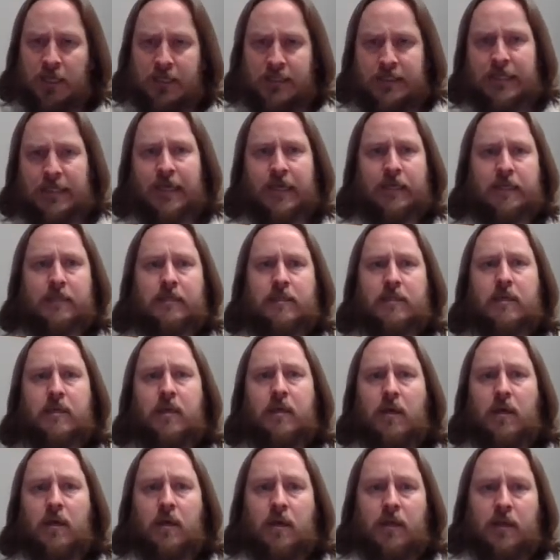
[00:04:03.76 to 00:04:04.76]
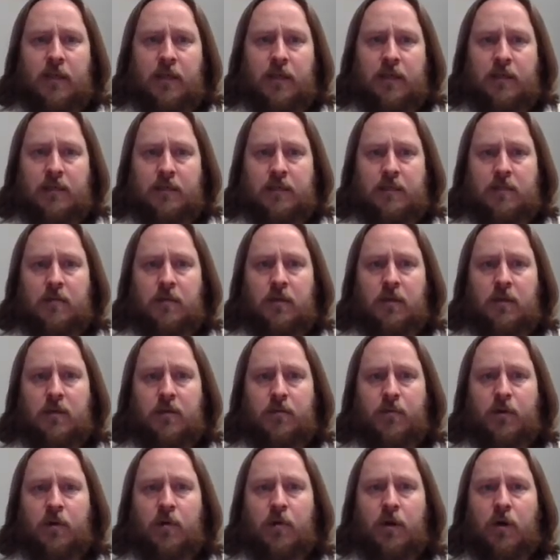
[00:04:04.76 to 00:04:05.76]
text. That is
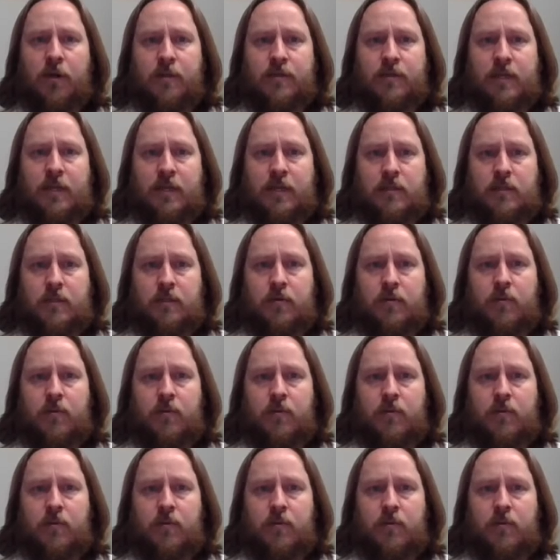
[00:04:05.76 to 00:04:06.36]
the required text,